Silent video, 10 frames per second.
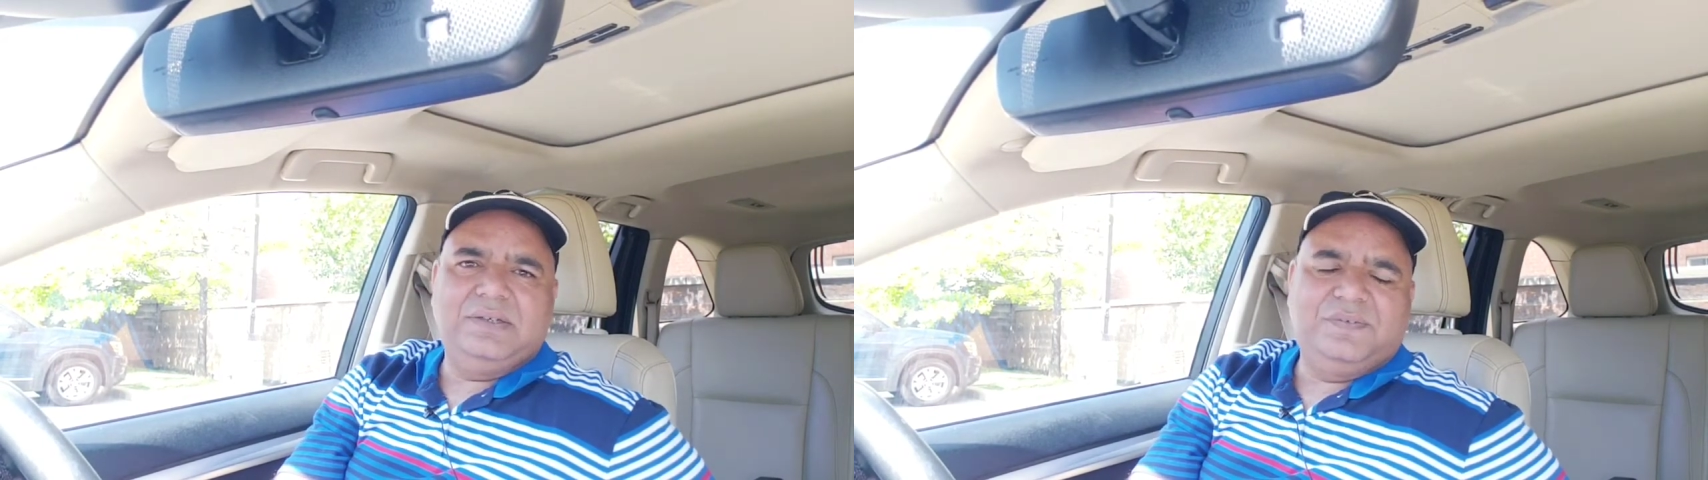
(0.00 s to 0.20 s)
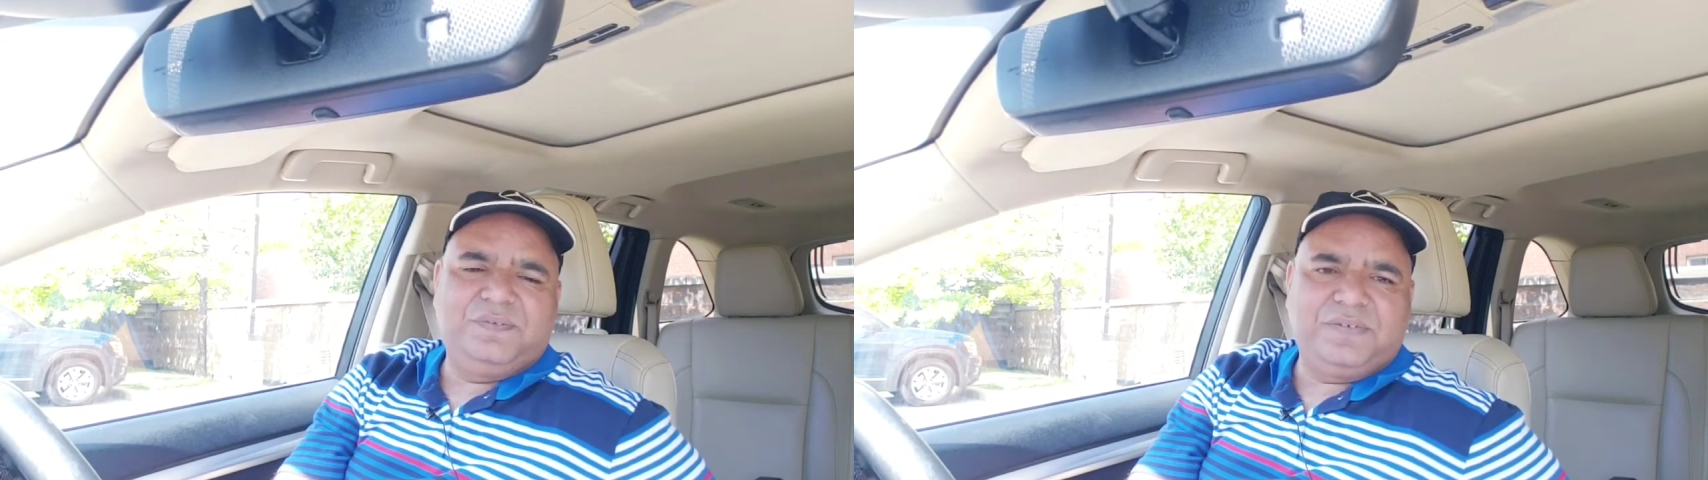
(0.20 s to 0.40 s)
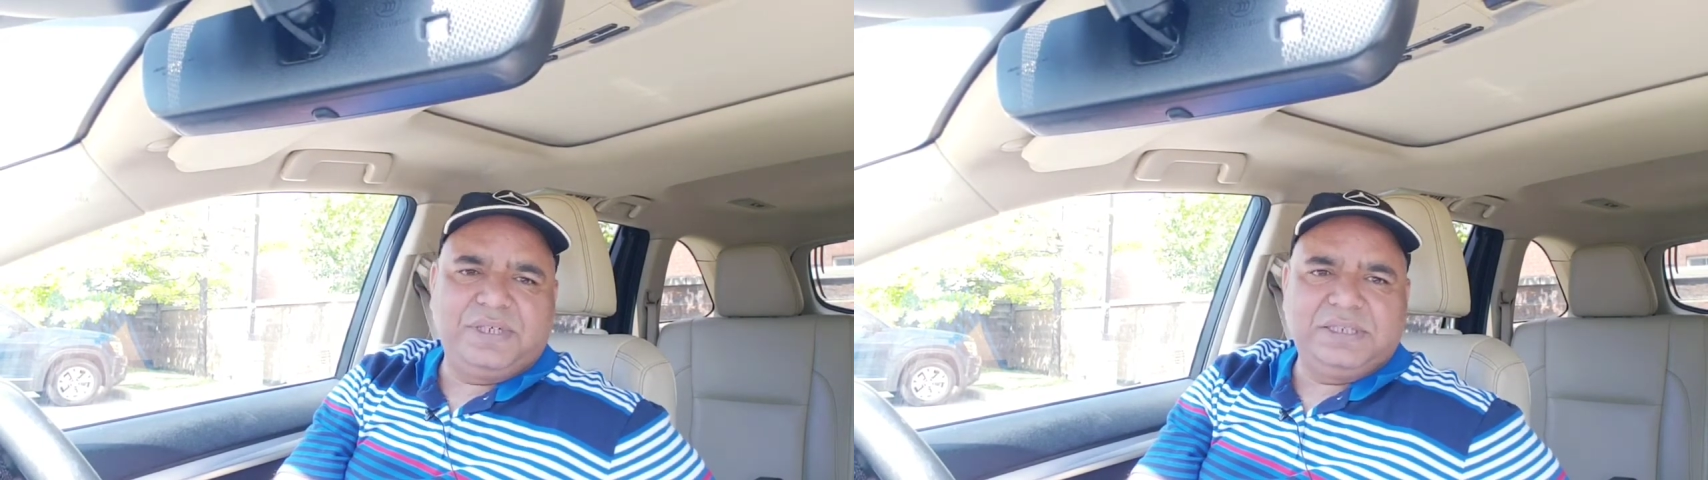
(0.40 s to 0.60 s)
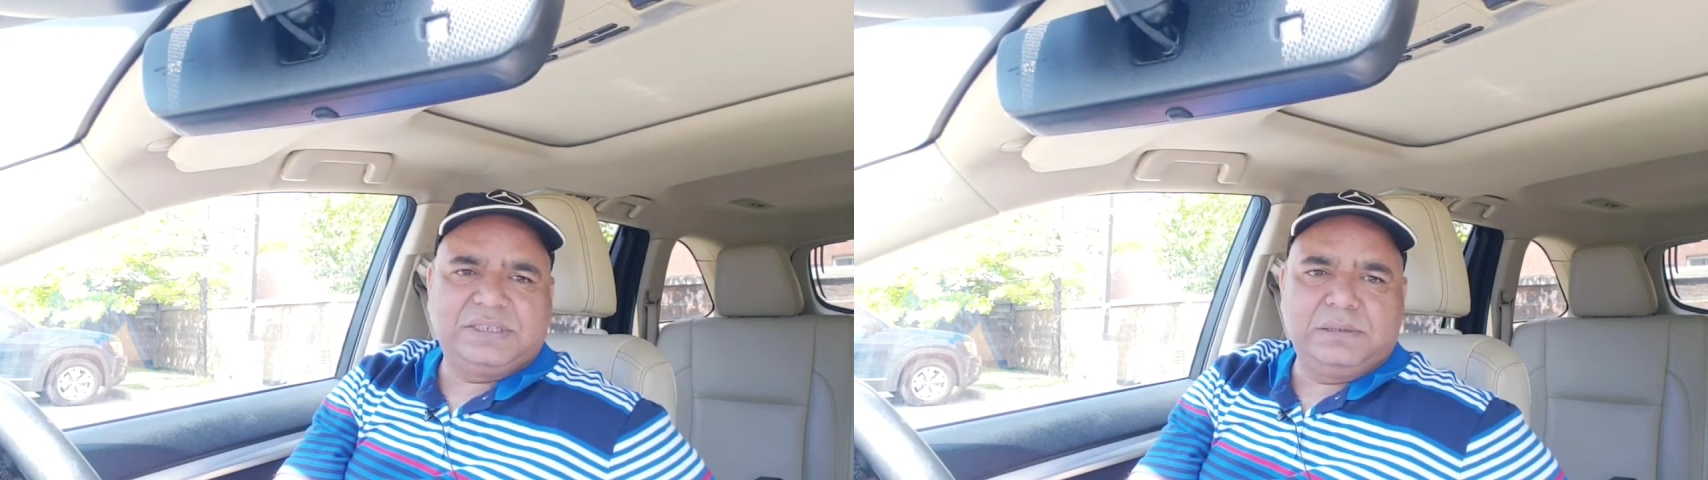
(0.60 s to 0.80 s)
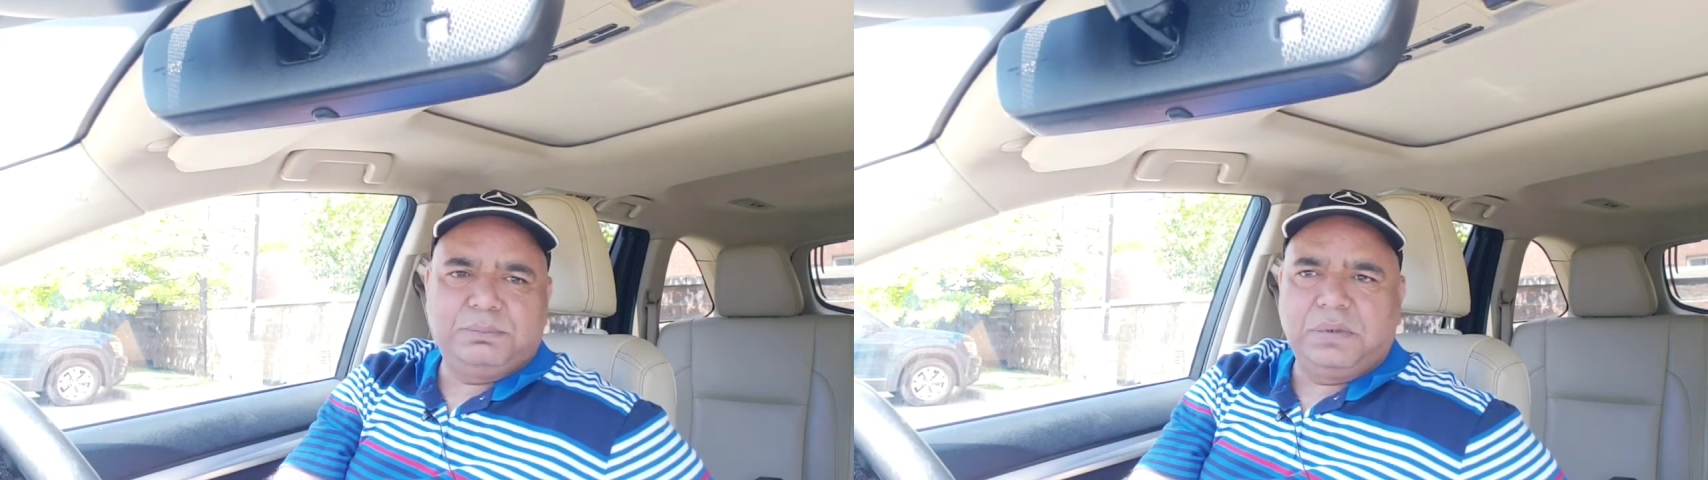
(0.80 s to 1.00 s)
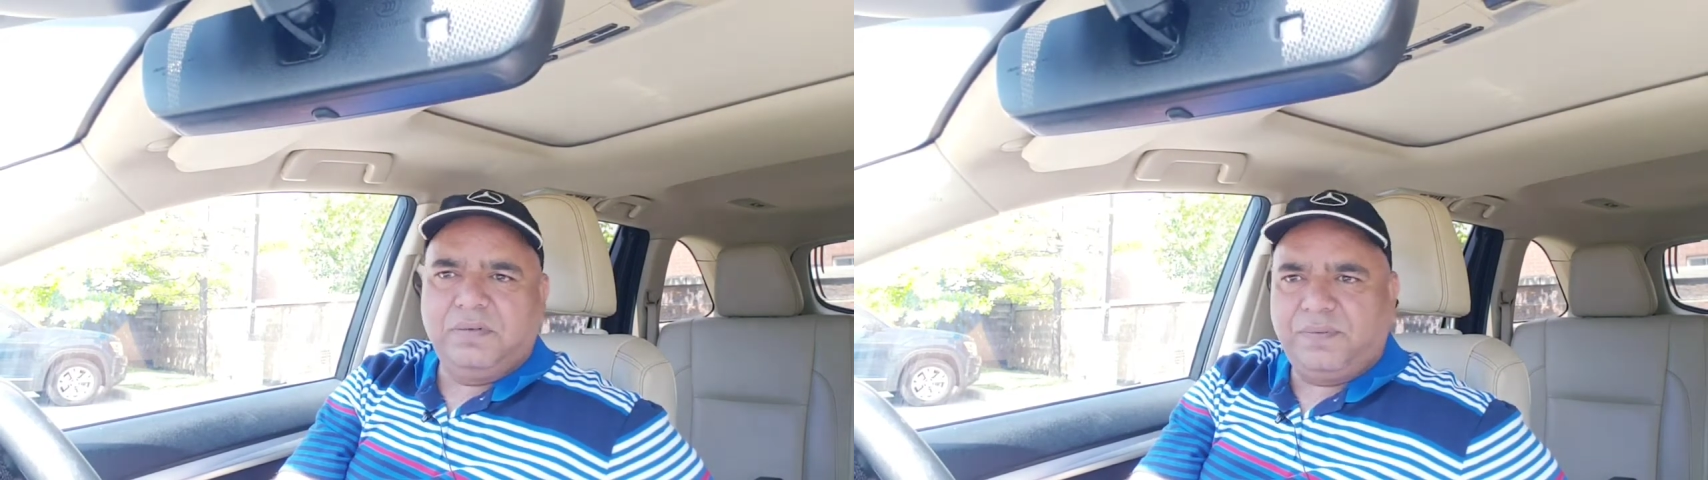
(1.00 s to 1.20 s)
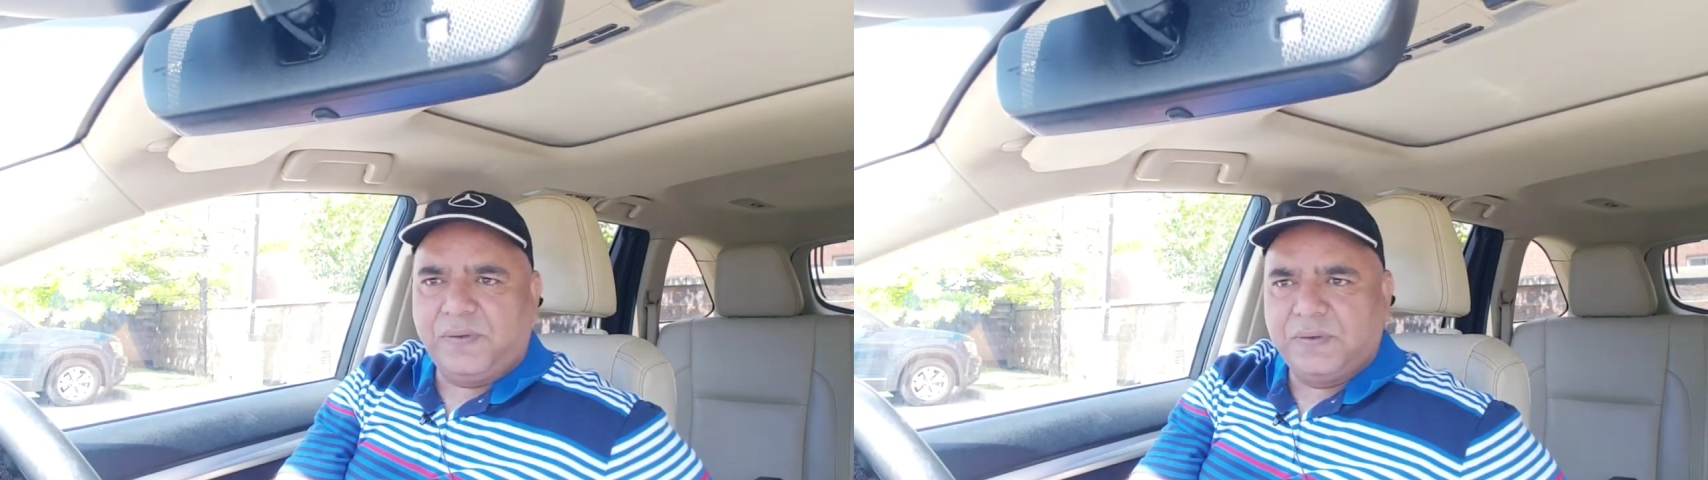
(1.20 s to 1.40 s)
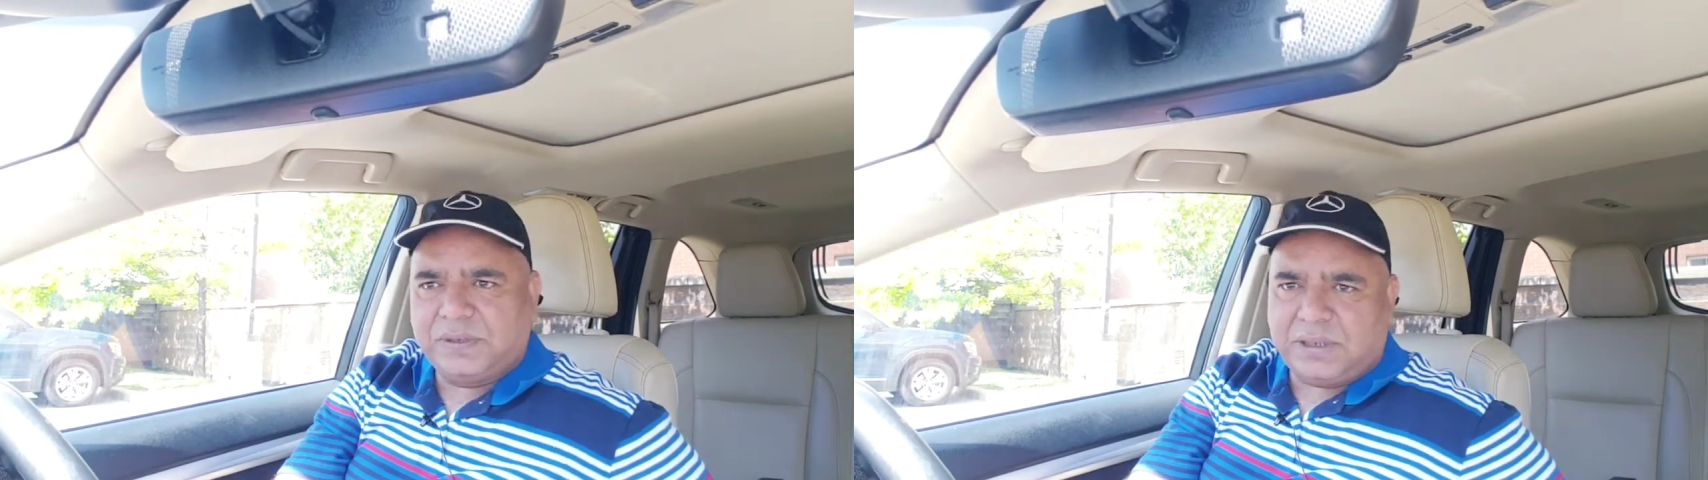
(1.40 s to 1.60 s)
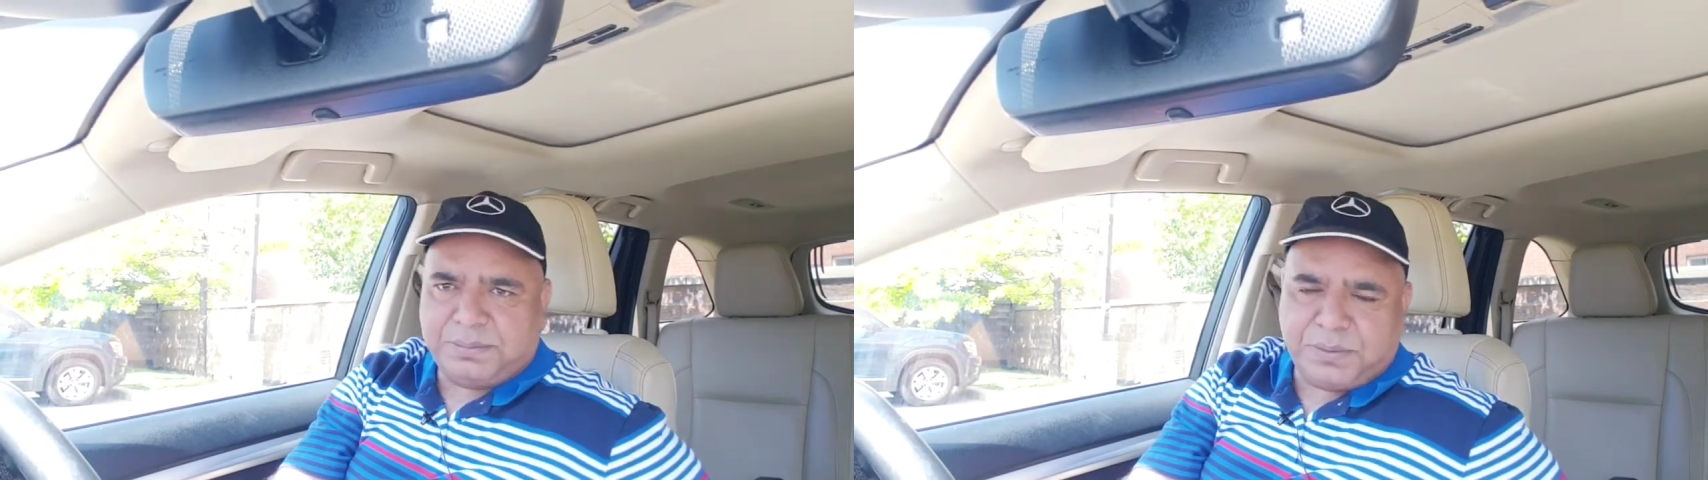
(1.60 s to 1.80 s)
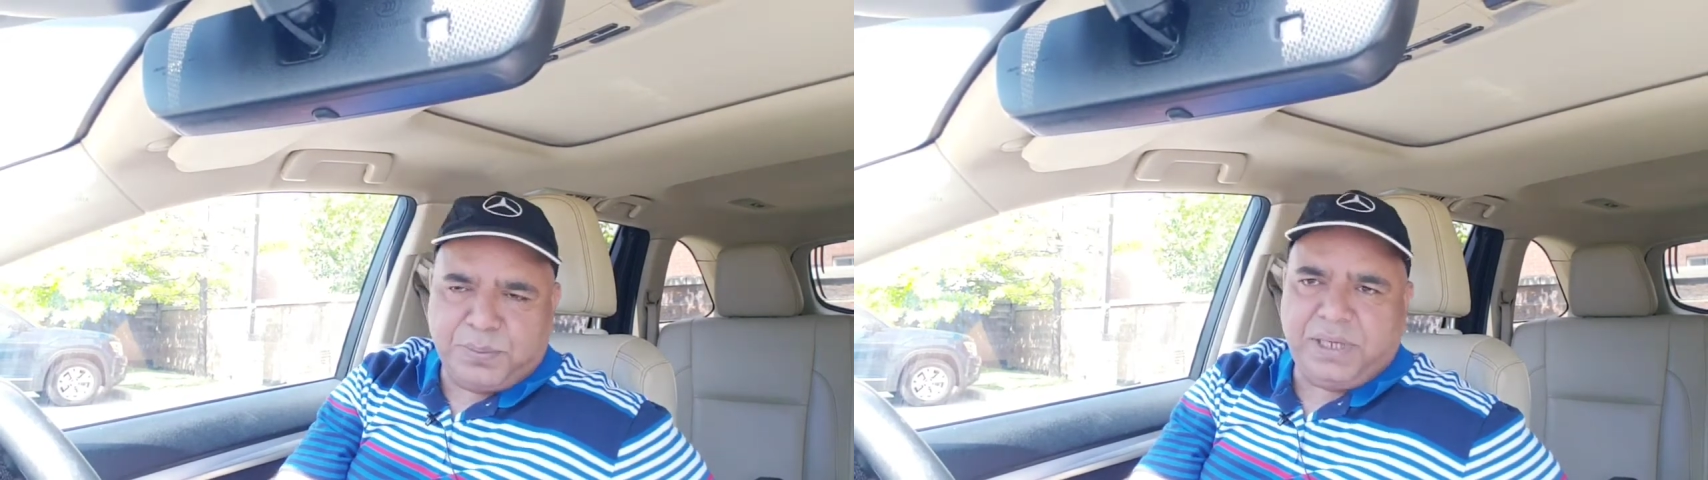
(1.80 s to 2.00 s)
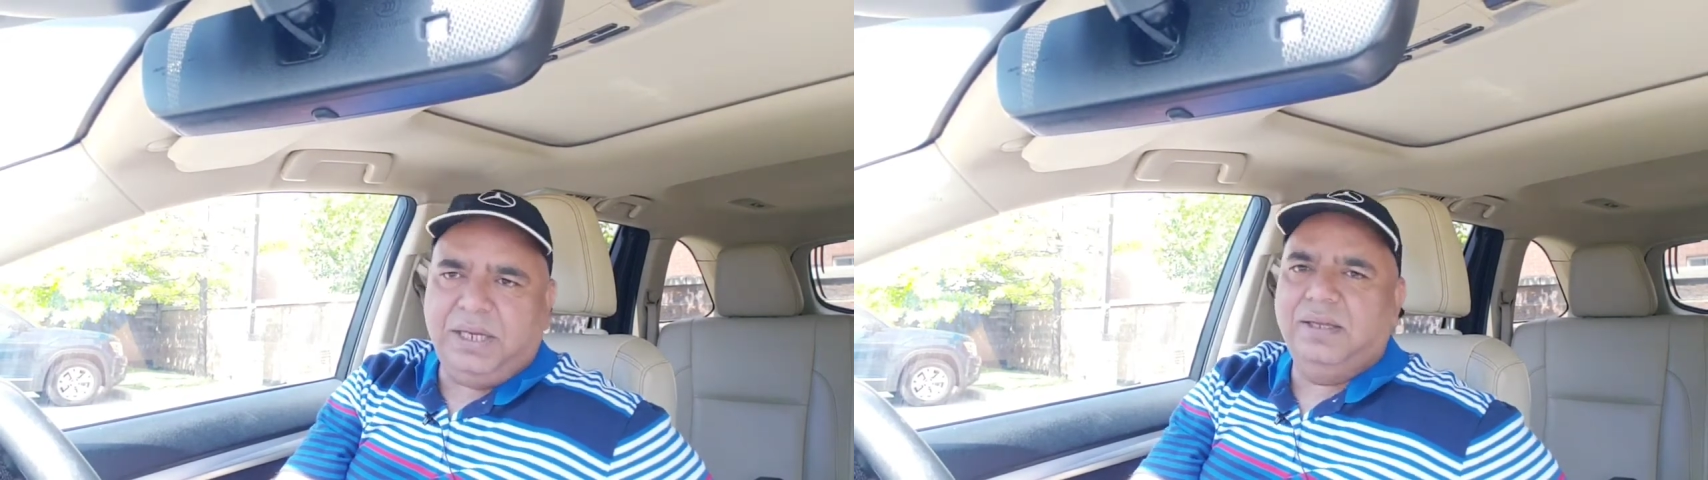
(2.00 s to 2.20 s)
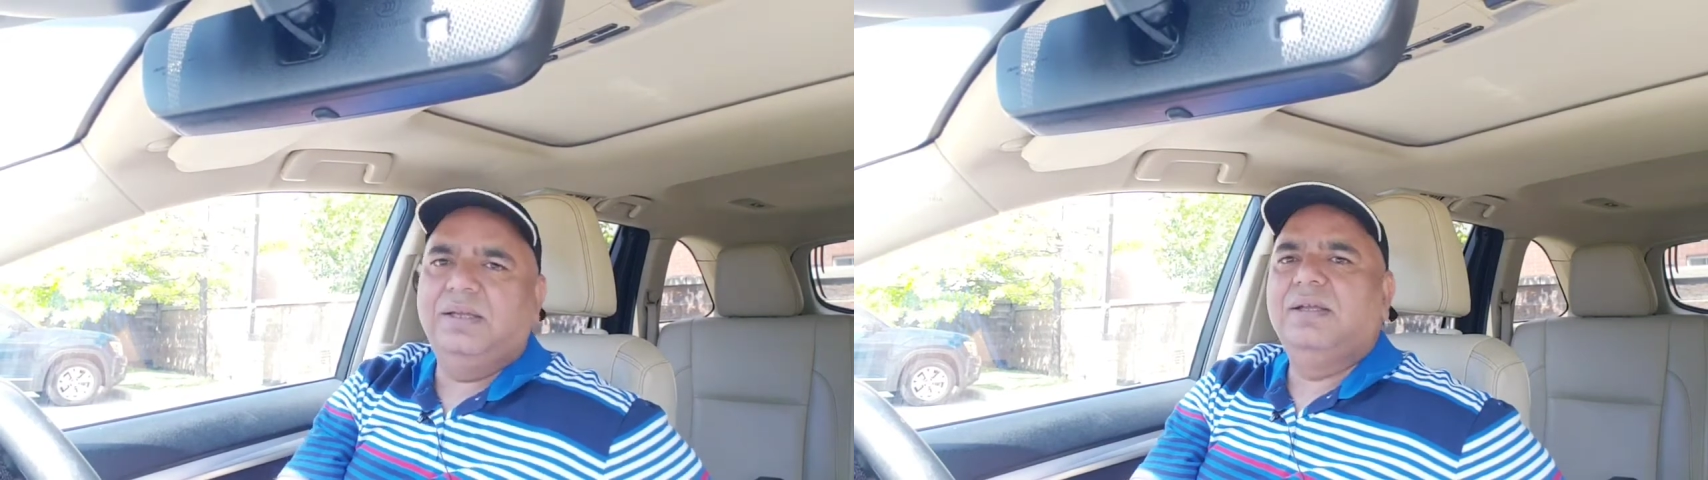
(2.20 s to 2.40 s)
very simple, few steps away.